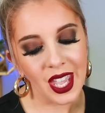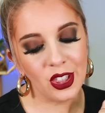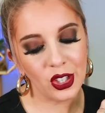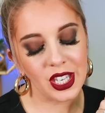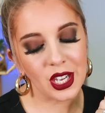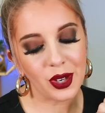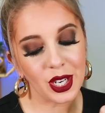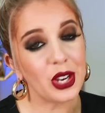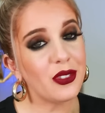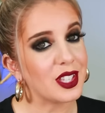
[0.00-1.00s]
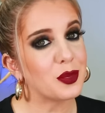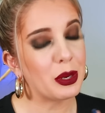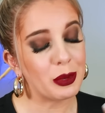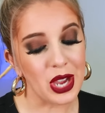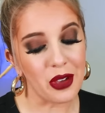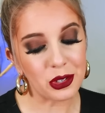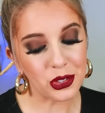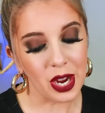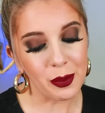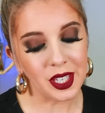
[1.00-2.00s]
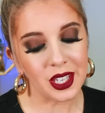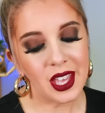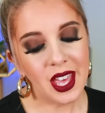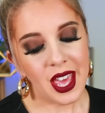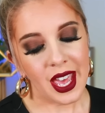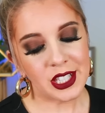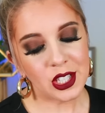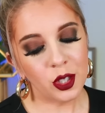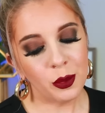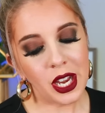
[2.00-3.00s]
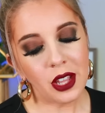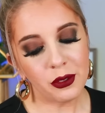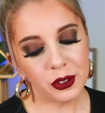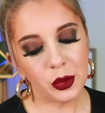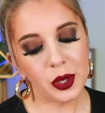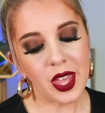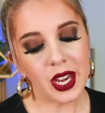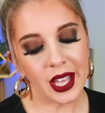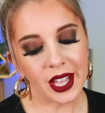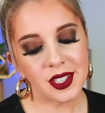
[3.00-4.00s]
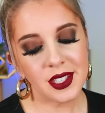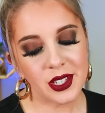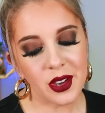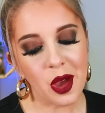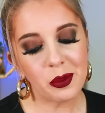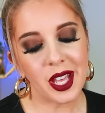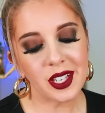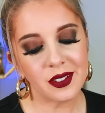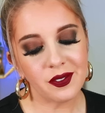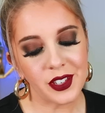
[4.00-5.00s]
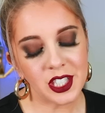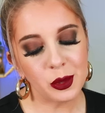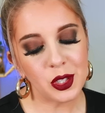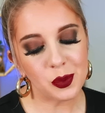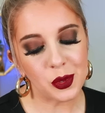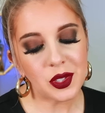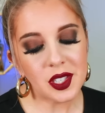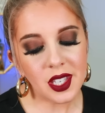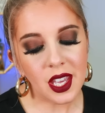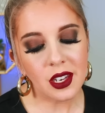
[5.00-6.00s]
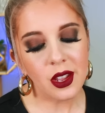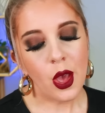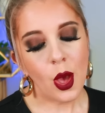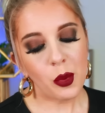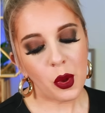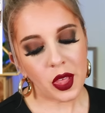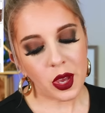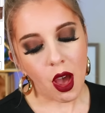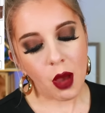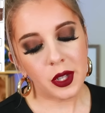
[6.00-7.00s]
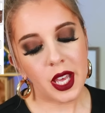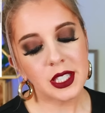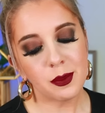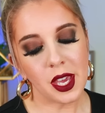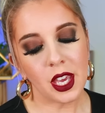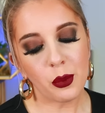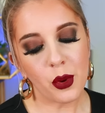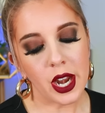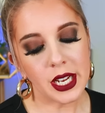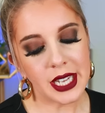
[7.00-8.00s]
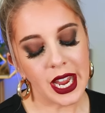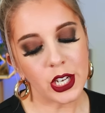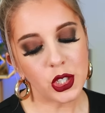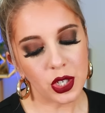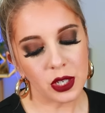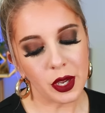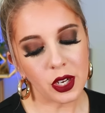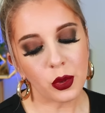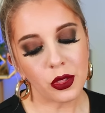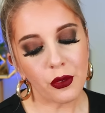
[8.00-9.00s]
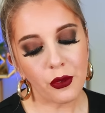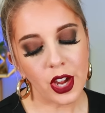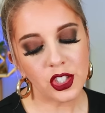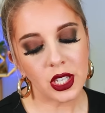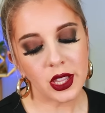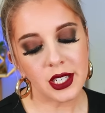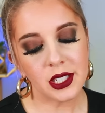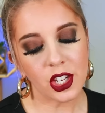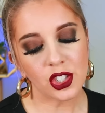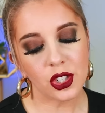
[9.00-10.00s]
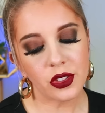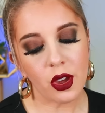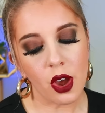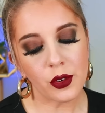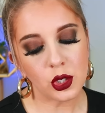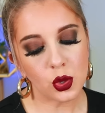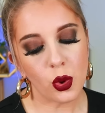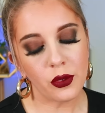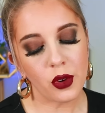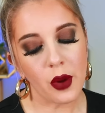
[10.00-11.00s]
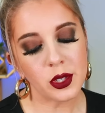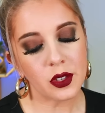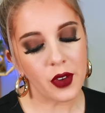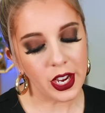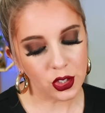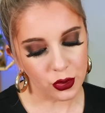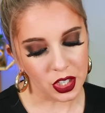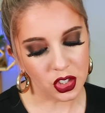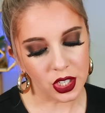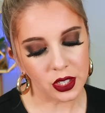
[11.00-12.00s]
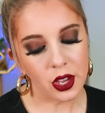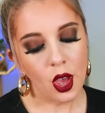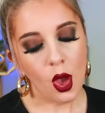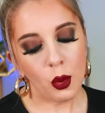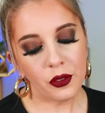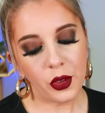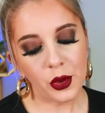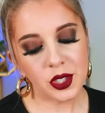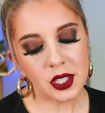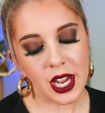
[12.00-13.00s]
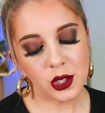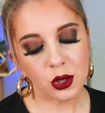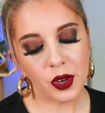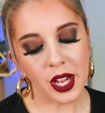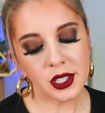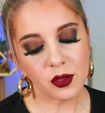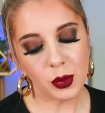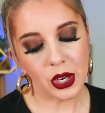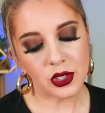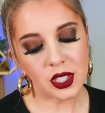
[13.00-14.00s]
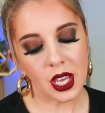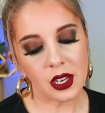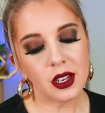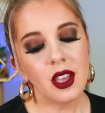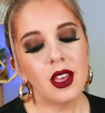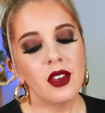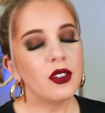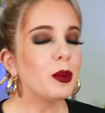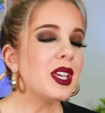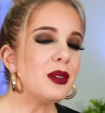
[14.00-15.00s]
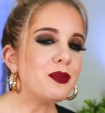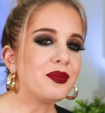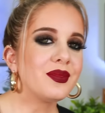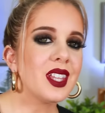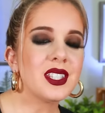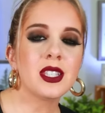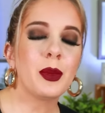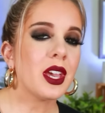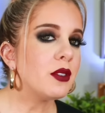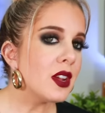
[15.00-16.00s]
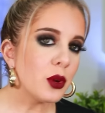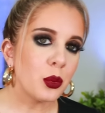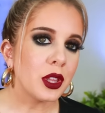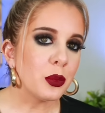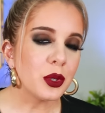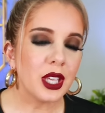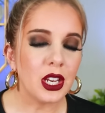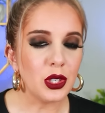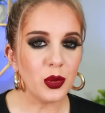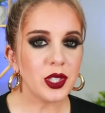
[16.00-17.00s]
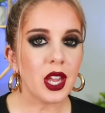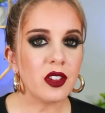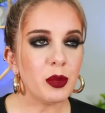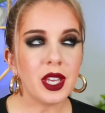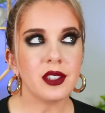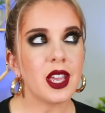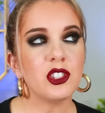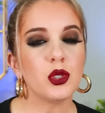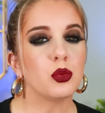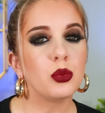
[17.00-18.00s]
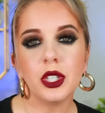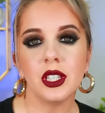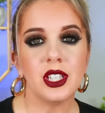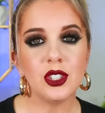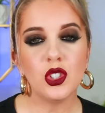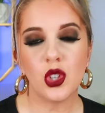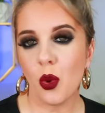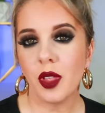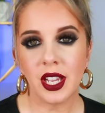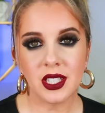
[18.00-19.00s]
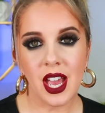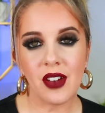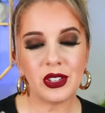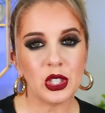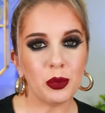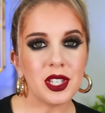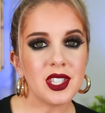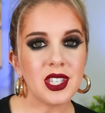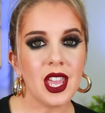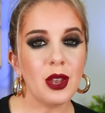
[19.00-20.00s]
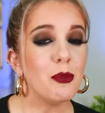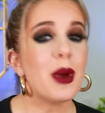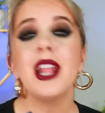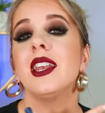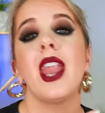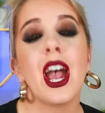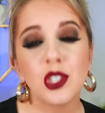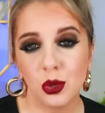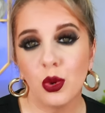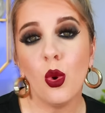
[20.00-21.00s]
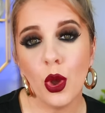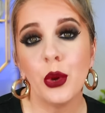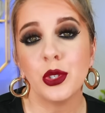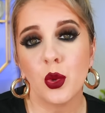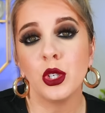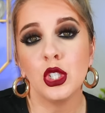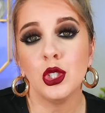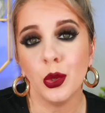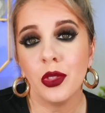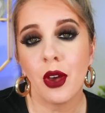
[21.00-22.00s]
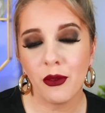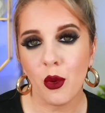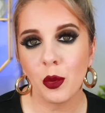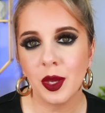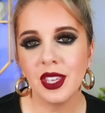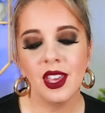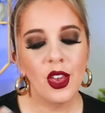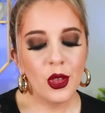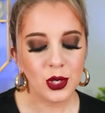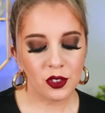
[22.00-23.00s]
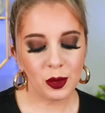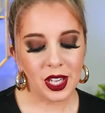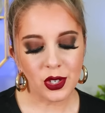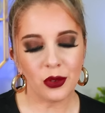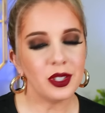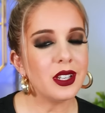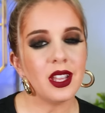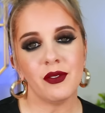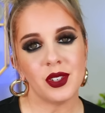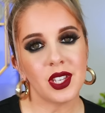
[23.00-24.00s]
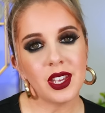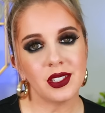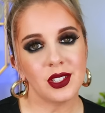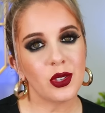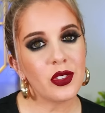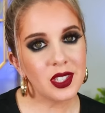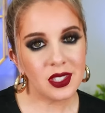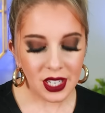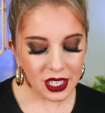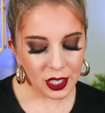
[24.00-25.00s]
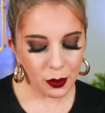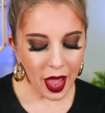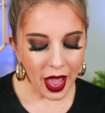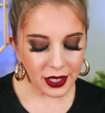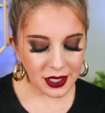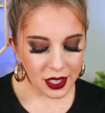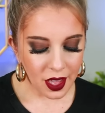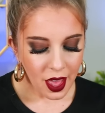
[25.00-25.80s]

And looking at it right here, that's pretty much how they're describing it. It's illuminating fluid that enhances the complex and visibly smooths the skin, both a complex makeup product and a treatment with a fresh and light texture that offers 24 hours of hydration, reveals the natural radiance of bare skin. For me, this is something I never really would get a use out of because I just really don't like to have a luminous skin. My natural oil is going to do that for me. So for me, I don't need to emphasize it. So this is an easy pass.